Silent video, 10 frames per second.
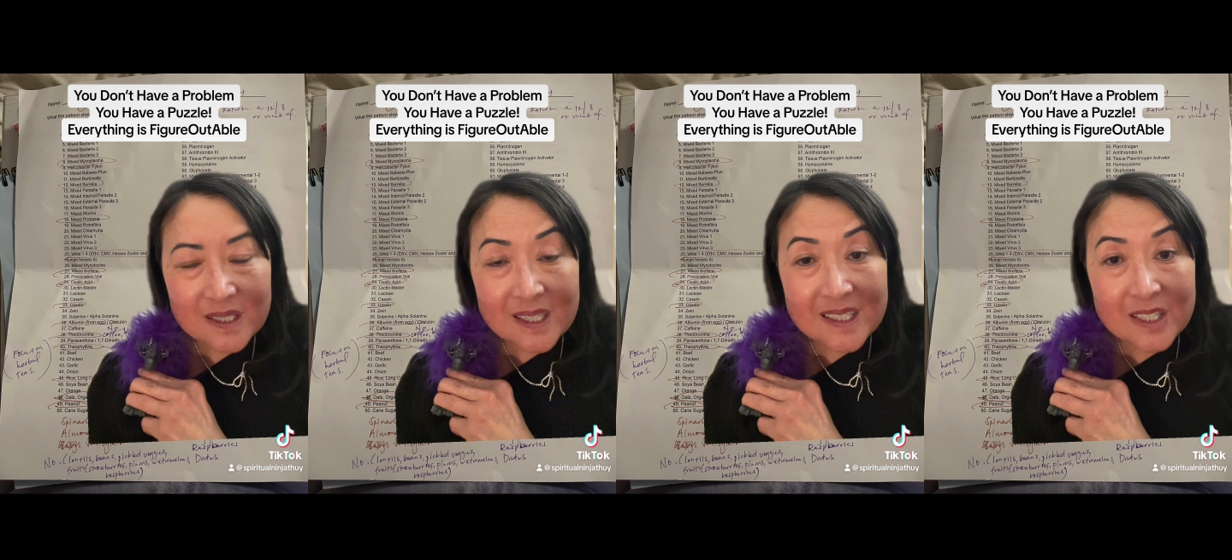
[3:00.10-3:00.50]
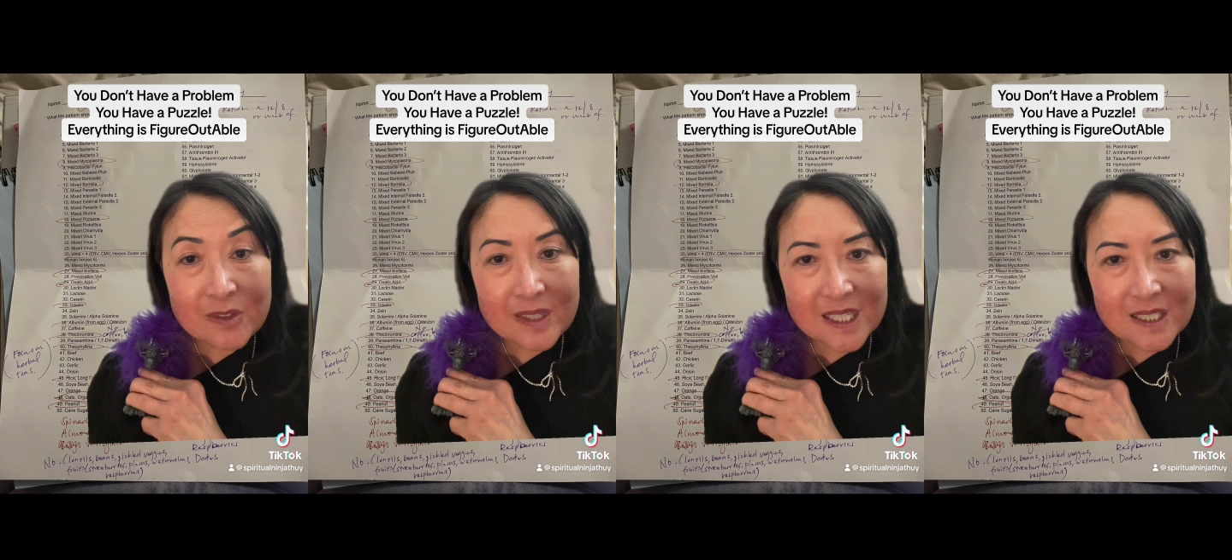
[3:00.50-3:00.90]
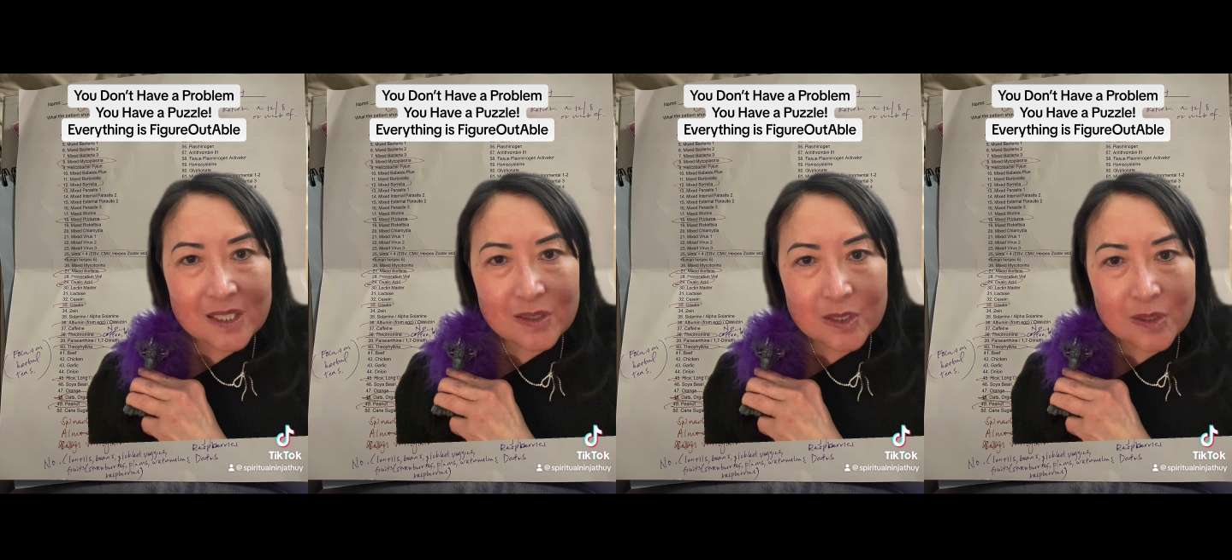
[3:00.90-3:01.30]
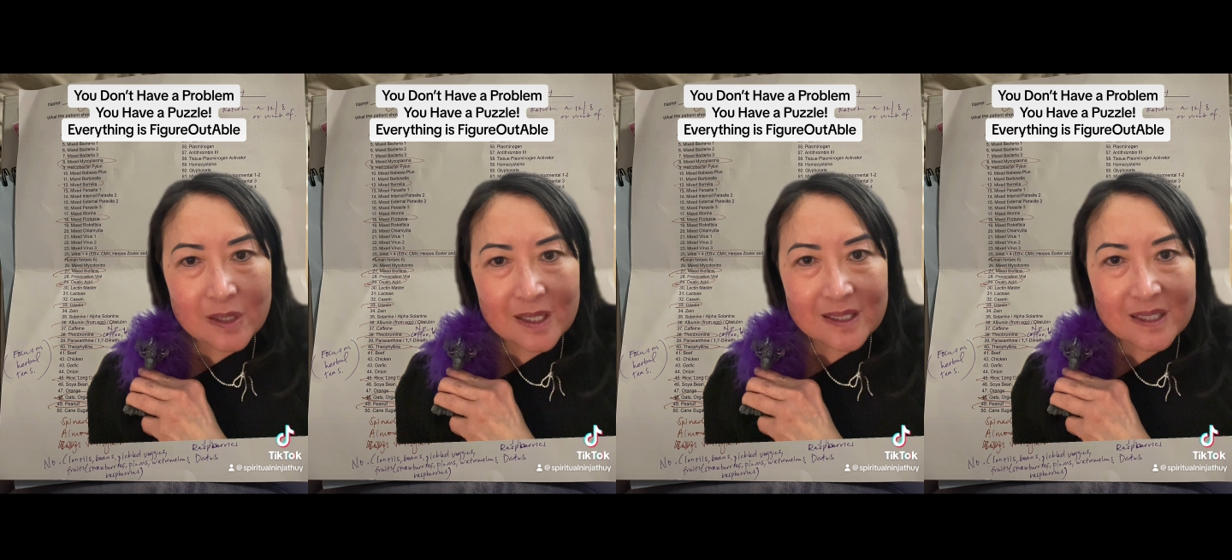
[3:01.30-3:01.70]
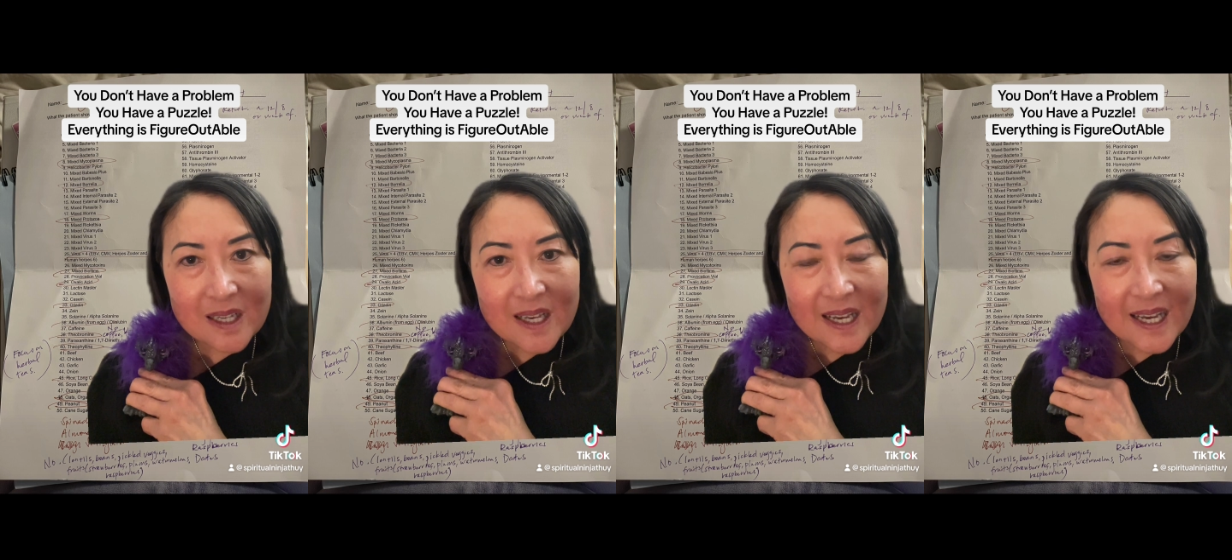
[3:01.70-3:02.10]
this, that you get to do this,
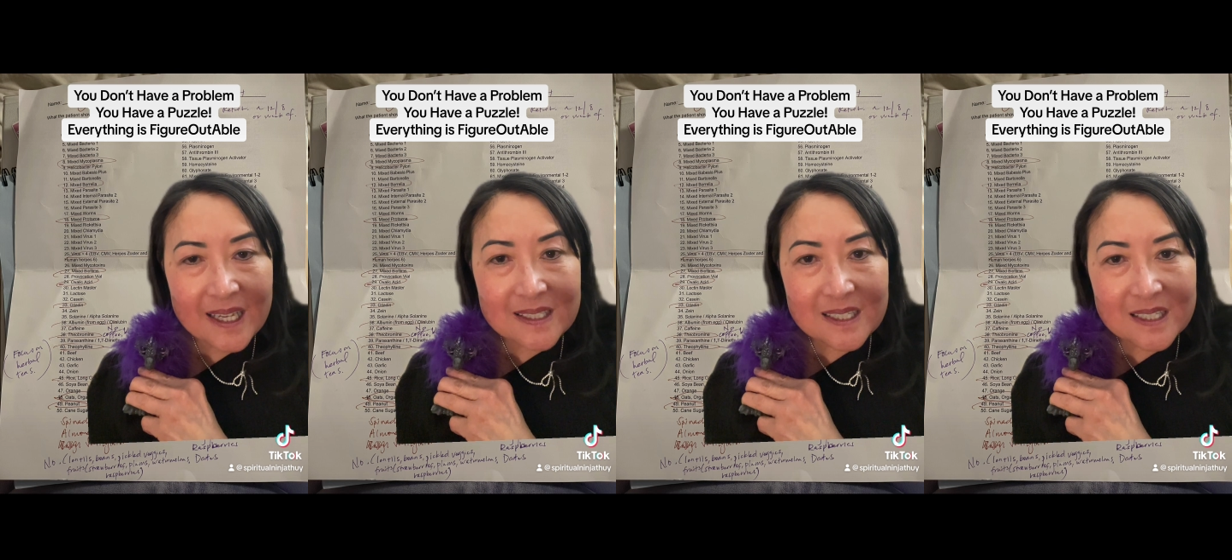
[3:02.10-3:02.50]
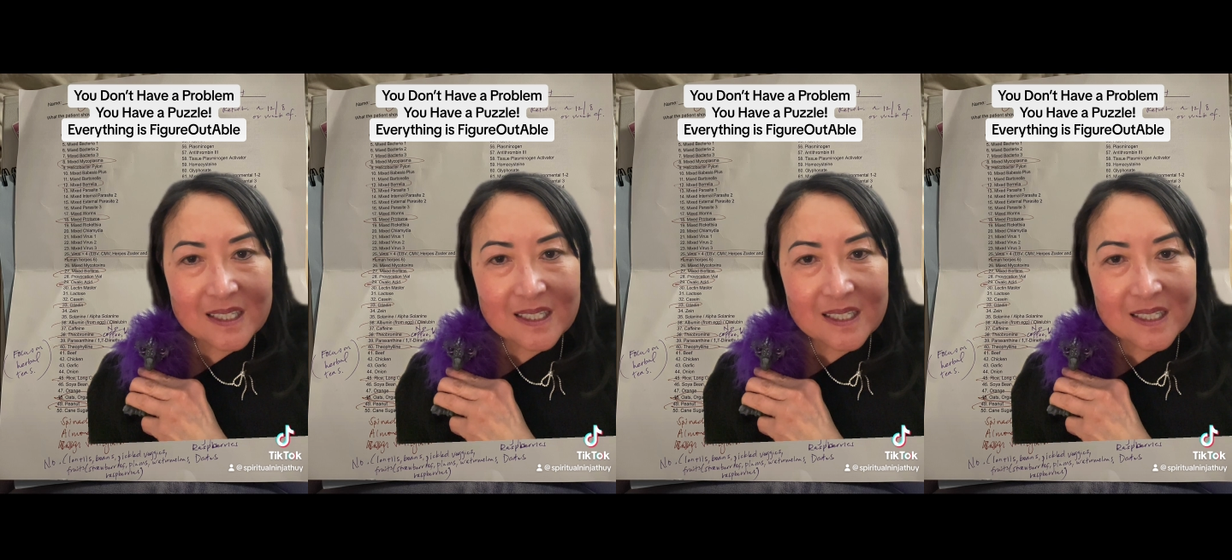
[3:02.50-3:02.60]
and